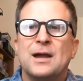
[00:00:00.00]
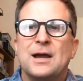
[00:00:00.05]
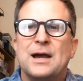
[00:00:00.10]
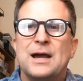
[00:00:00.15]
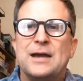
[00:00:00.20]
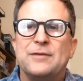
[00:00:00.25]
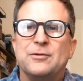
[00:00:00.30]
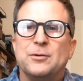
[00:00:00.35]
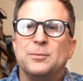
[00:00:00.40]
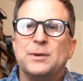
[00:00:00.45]

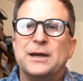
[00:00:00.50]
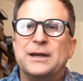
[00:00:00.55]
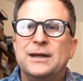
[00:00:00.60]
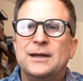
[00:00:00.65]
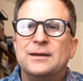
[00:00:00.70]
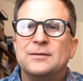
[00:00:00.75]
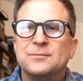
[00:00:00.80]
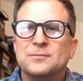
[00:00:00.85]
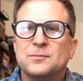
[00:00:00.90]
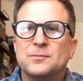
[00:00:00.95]
Hi, everybody.
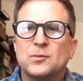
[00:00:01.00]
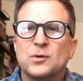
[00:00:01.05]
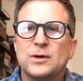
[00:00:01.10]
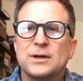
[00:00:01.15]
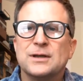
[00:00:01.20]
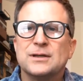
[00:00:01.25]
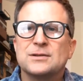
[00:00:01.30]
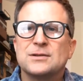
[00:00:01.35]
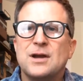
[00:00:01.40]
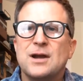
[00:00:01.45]
We're
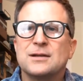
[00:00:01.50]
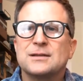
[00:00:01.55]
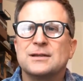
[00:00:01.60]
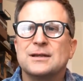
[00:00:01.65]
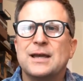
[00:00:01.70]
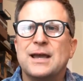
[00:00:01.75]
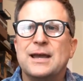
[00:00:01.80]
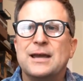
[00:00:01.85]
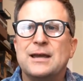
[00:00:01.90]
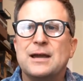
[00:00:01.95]
going to talk
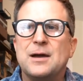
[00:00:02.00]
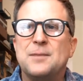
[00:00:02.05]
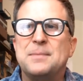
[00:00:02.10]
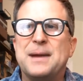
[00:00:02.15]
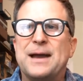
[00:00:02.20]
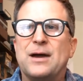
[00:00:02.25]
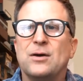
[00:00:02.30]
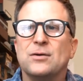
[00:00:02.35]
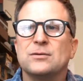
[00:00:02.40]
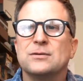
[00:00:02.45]
today
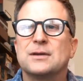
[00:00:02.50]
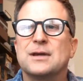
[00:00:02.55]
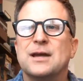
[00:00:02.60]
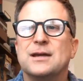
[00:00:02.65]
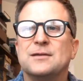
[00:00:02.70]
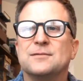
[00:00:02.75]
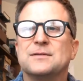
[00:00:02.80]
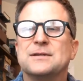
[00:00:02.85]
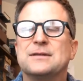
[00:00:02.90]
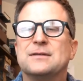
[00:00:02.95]
about kind
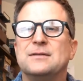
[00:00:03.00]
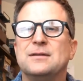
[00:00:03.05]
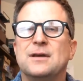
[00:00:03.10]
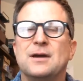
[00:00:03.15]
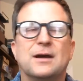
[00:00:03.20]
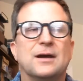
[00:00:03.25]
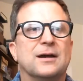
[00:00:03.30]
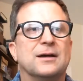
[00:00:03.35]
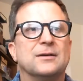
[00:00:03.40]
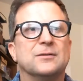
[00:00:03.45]

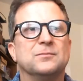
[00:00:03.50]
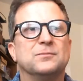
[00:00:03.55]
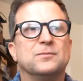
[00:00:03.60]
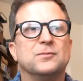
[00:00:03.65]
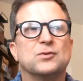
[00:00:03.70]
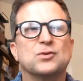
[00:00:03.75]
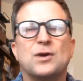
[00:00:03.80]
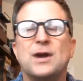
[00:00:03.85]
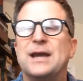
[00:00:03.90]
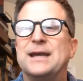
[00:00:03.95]
of
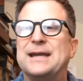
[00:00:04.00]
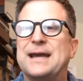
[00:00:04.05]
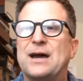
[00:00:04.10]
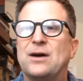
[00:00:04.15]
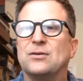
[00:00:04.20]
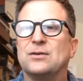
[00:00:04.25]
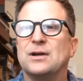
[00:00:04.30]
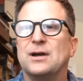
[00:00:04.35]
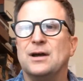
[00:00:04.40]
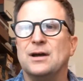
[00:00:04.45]
trying
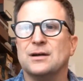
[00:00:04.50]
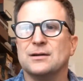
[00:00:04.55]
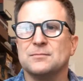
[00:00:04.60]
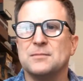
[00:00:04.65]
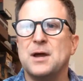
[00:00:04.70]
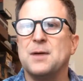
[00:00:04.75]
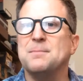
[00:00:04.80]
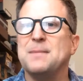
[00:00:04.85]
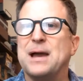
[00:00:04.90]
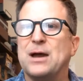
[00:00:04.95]
out
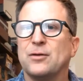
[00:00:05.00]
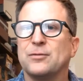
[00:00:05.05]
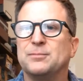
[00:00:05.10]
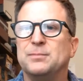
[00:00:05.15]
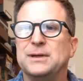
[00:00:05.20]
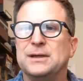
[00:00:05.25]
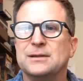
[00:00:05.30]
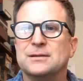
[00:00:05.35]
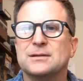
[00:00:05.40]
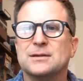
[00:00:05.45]
a
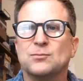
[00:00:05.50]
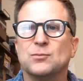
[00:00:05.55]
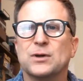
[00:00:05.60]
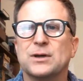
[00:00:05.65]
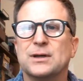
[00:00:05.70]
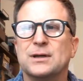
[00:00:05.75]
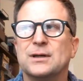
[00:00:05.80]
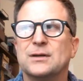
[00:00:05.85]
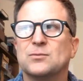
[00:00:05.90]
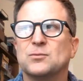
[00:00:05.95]
mouthpiece, and we're
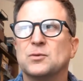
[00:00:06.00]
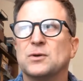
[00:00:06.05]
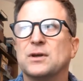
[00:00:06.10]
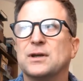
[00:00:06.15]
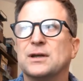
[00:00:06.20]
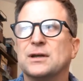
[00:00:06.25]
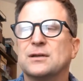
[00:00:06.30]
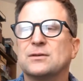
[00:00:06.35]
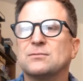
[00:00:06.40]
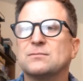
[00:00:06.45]
gonna
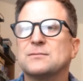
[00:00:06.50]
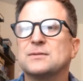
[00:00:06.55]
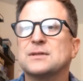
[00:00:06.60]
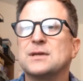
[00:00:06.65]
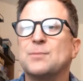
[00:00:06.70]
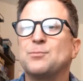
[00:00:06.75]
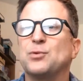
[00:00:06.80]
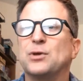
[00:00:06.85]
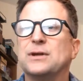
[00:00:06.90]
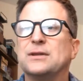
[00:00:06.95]

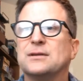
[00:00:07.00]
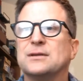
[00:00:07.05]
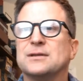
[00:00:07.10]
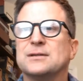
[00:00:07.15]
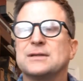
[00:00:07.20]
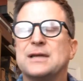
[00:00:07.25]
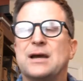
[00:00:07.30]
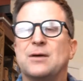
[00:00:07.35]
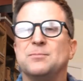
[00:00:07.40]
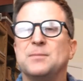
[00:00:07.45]
separate
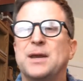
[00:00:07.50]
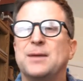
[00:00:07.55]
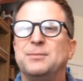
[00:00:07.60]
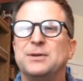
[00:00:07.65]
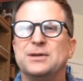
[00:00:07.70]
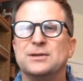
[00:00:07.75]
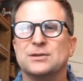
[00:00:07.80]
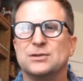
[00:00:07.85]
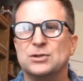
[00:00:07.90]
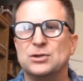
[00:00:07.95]
this out maybe
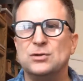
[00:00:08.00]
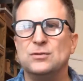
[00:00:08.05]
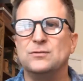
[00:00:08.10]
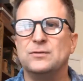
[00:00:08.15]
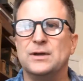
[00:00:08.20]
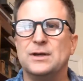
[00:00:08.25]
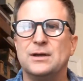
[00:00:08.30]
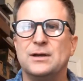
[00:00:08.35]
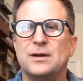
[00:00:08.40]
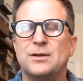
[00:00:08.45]
into two
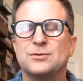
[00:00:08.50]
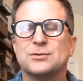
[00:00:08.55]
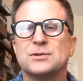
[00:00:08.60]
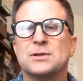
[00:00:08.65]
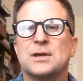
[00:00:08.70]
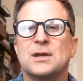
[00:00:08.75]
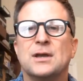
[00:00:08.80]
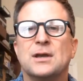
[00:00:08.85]
videos.